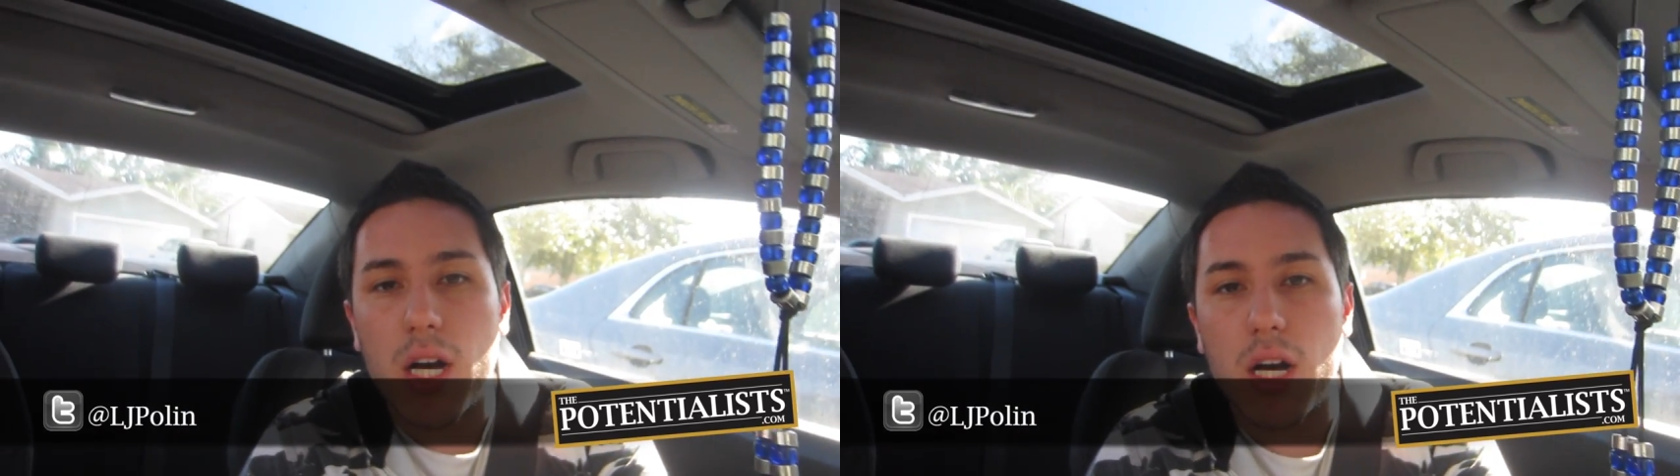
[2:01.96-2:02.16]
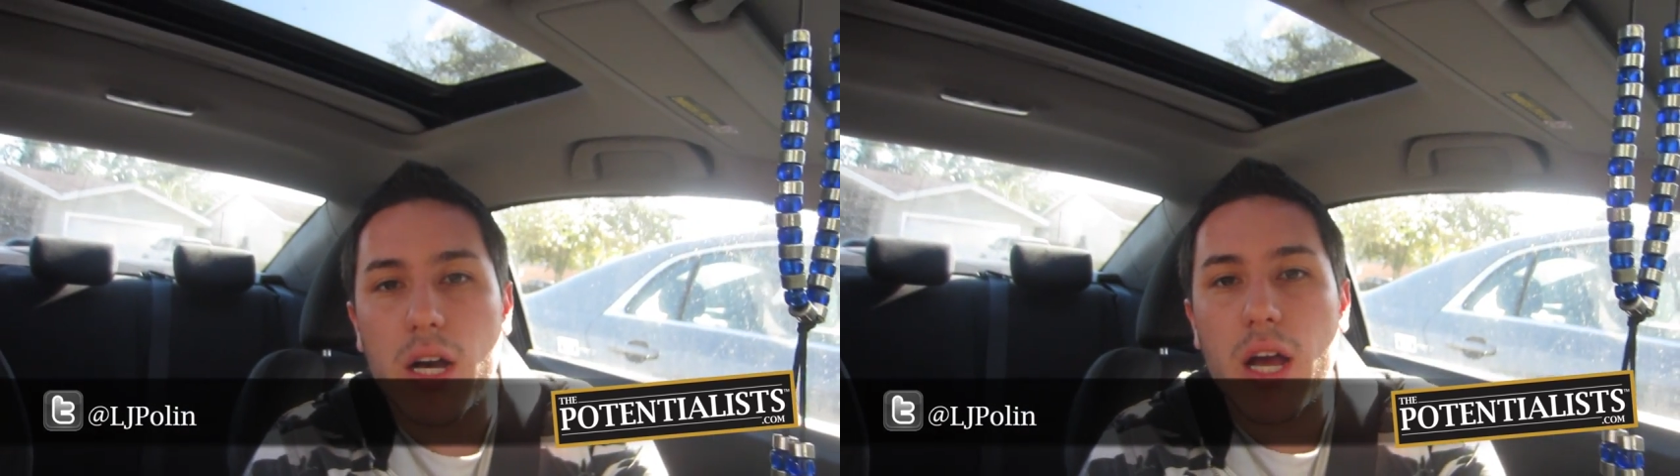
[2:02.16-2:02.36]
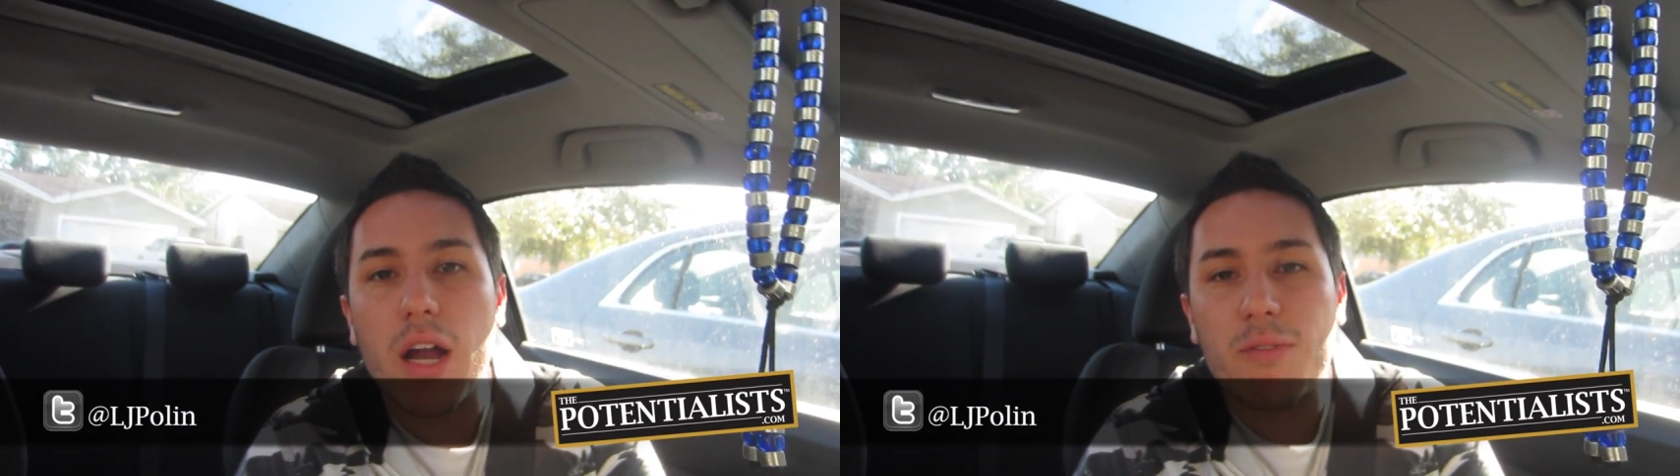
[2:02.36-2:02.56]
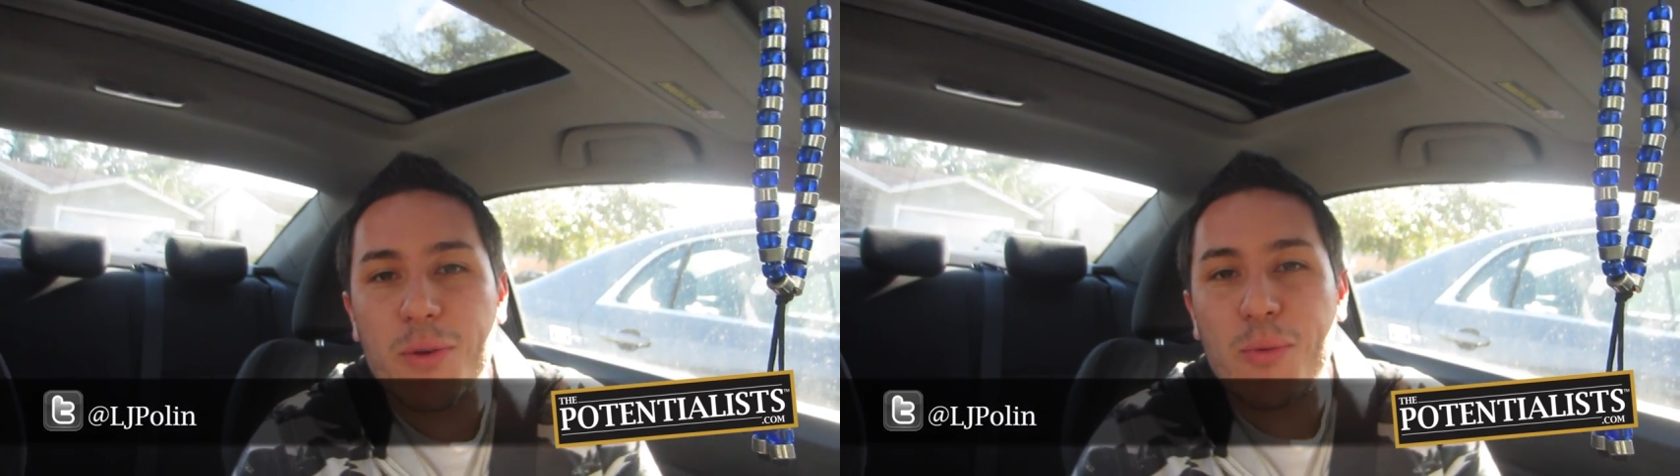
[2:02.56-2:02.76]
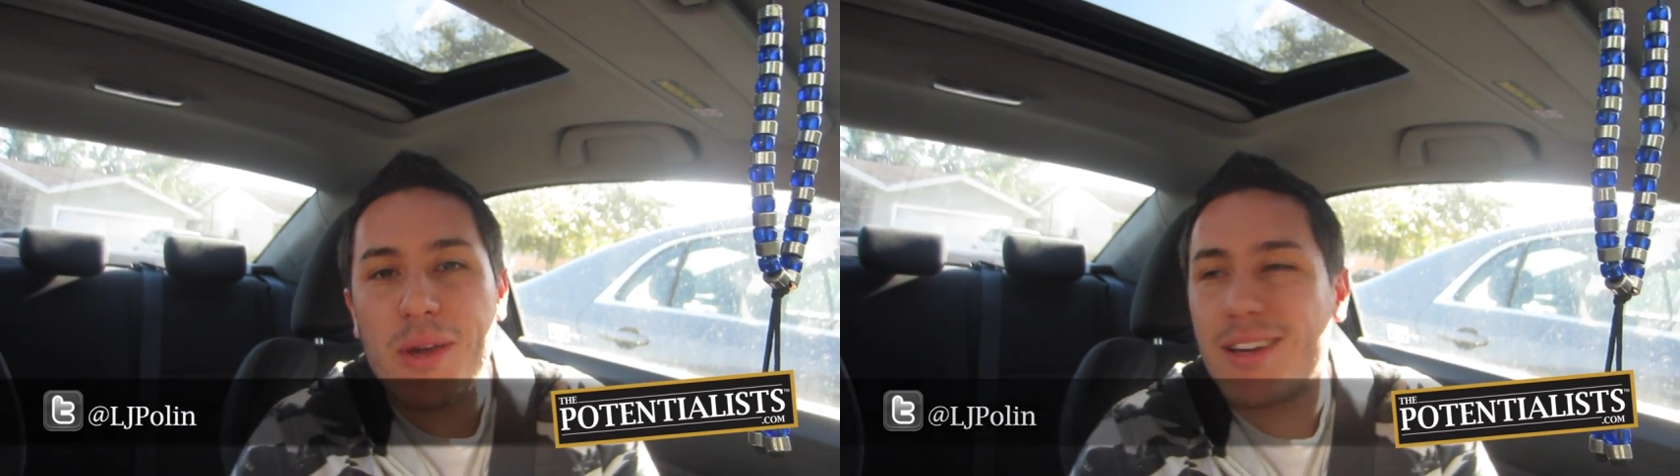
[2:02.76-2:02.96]
Uh,
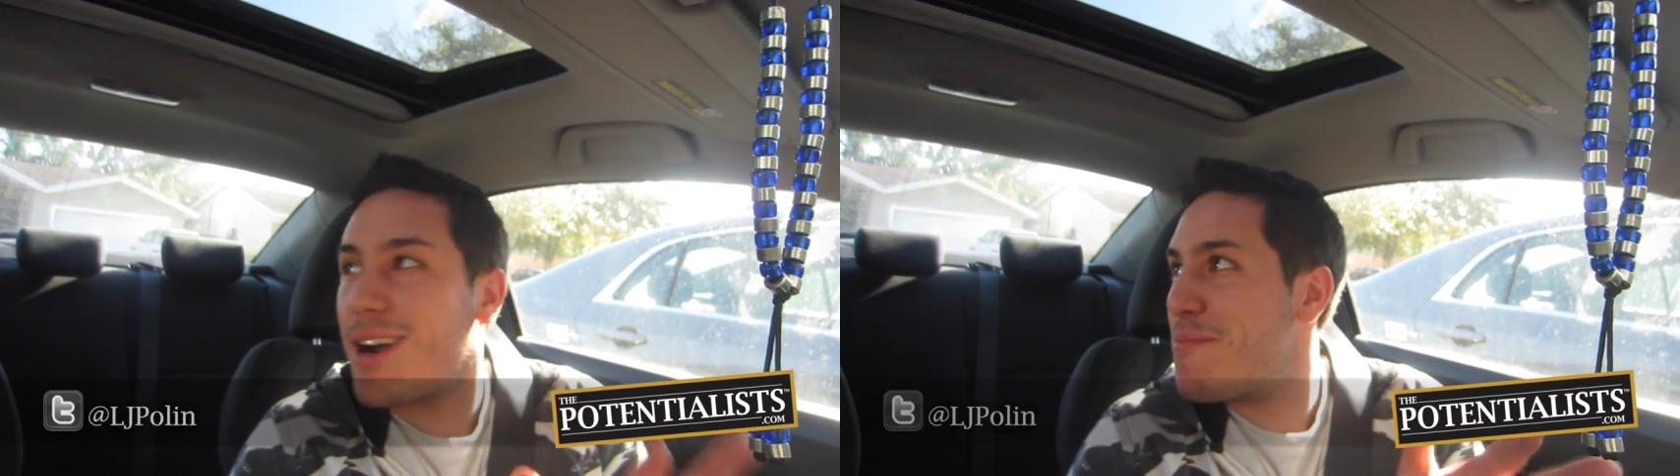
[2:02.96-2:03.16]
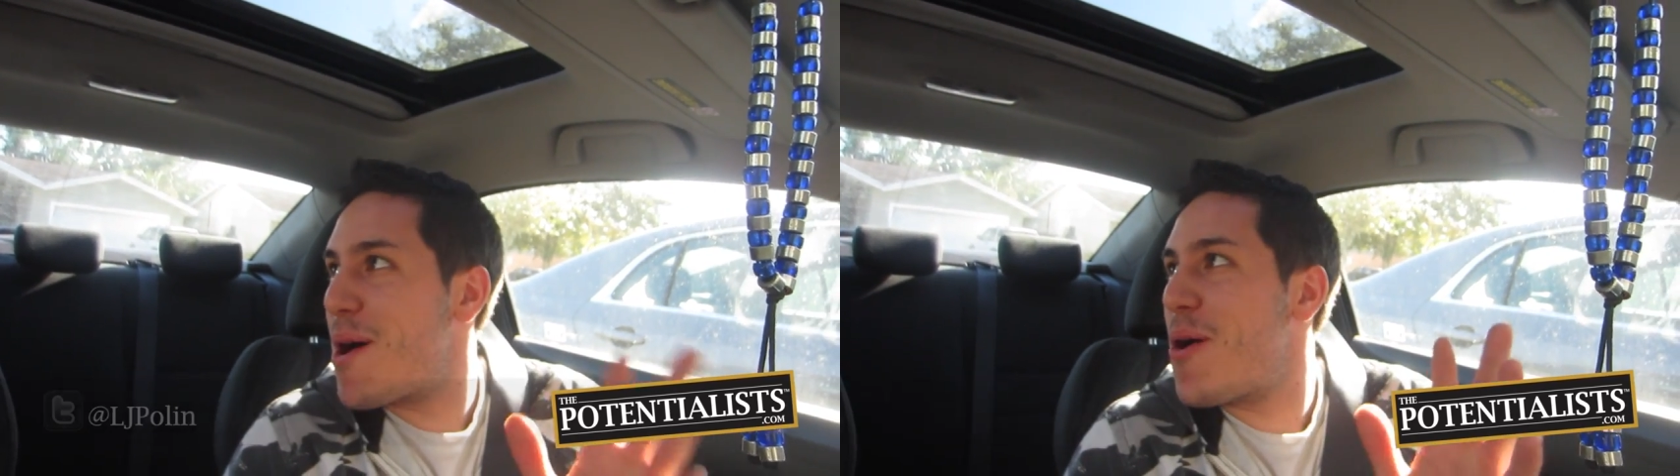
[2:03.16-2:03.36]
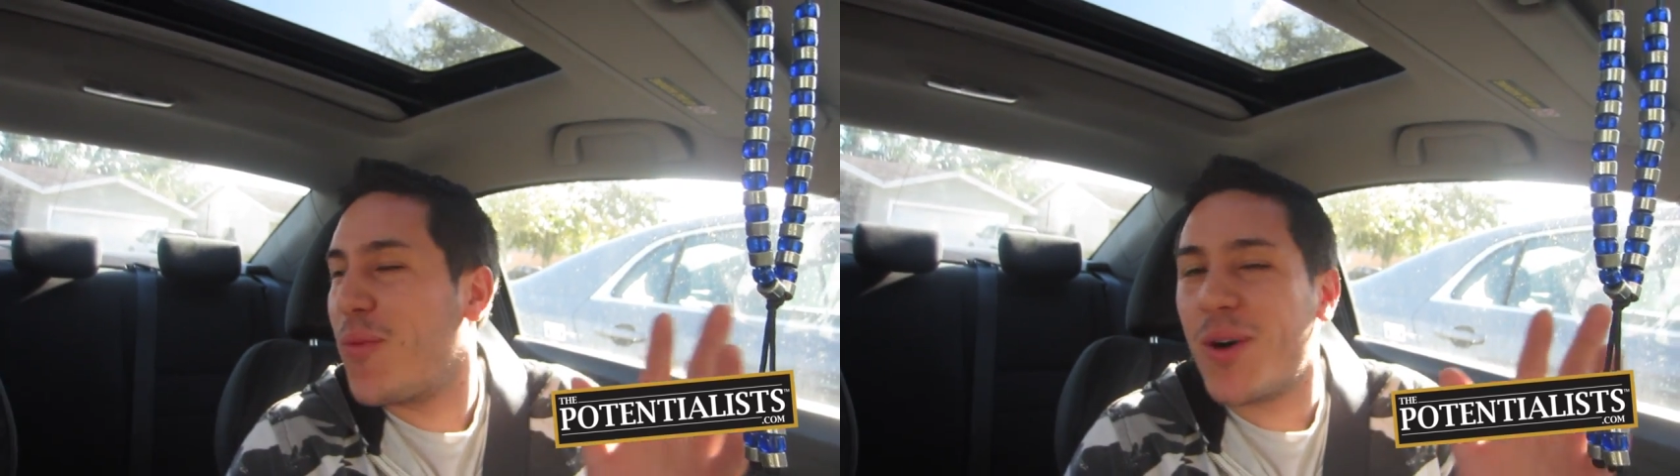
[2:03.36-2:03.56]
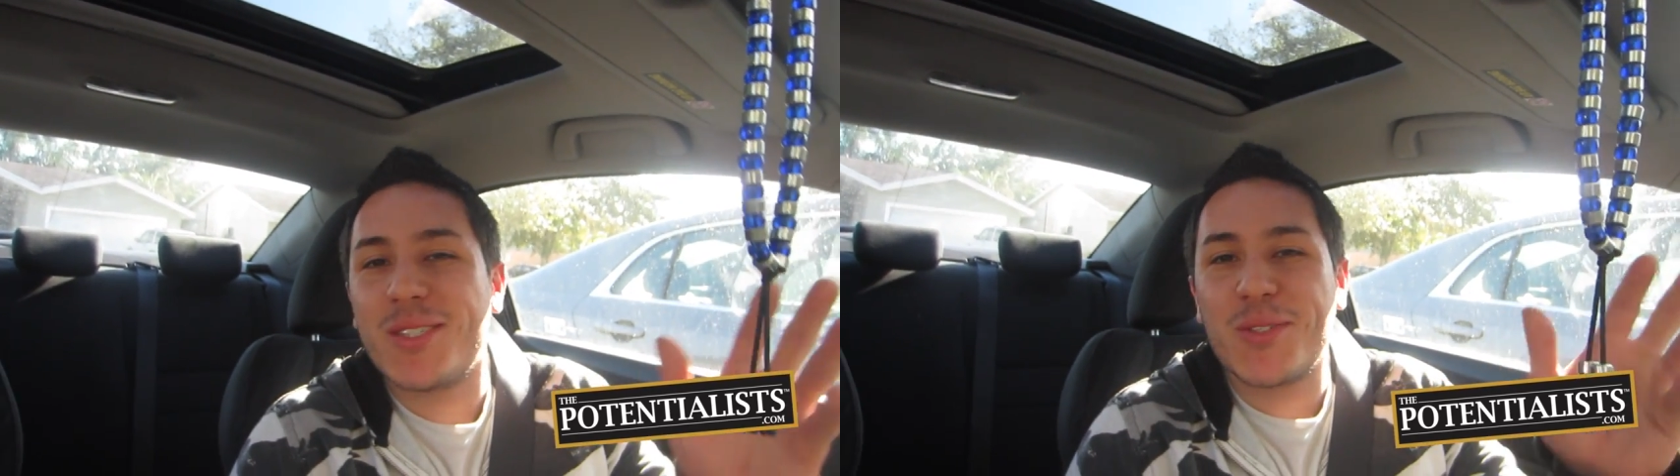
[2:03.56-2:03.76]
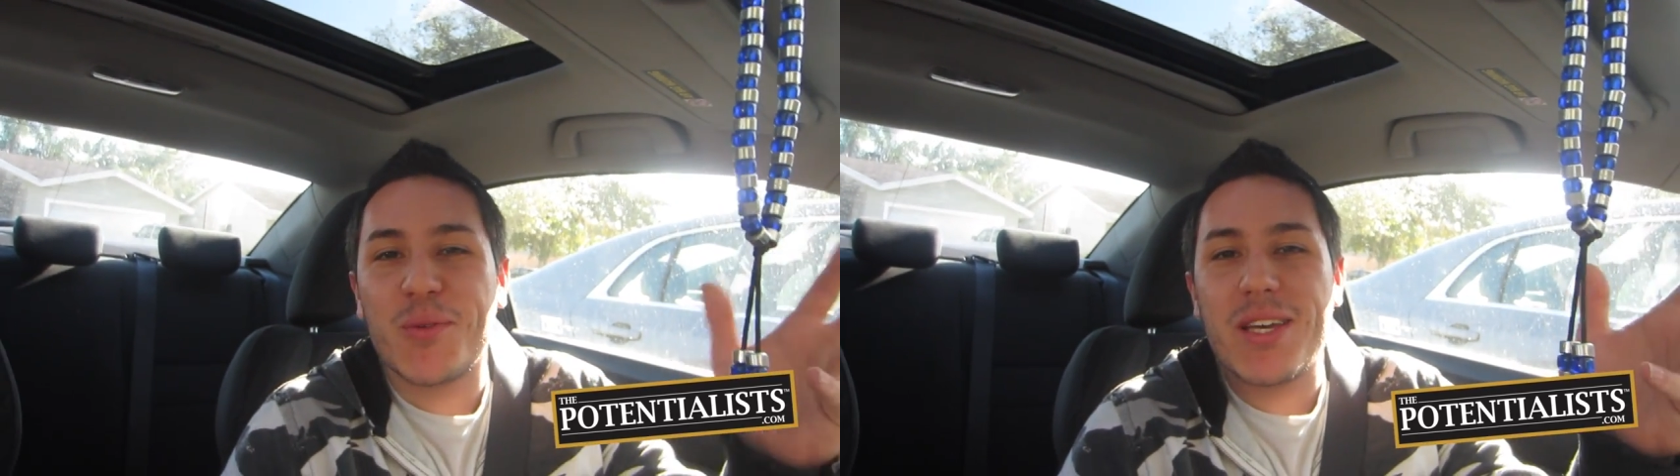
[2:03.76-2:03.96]
every week, about
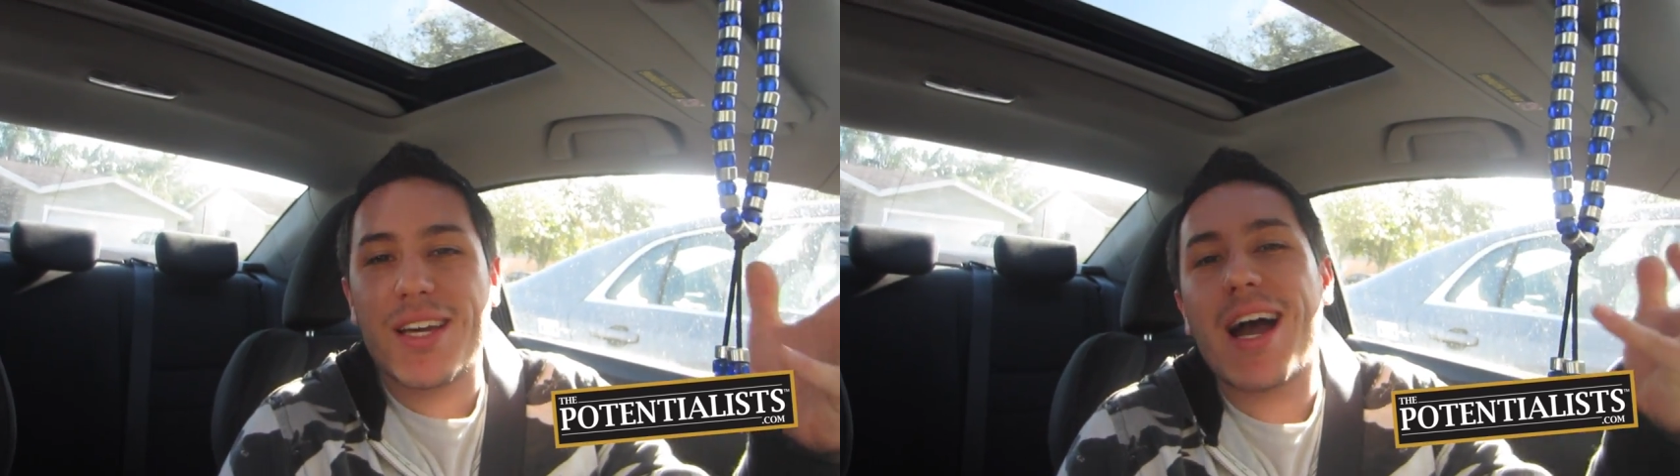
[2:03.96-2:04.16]
once a week,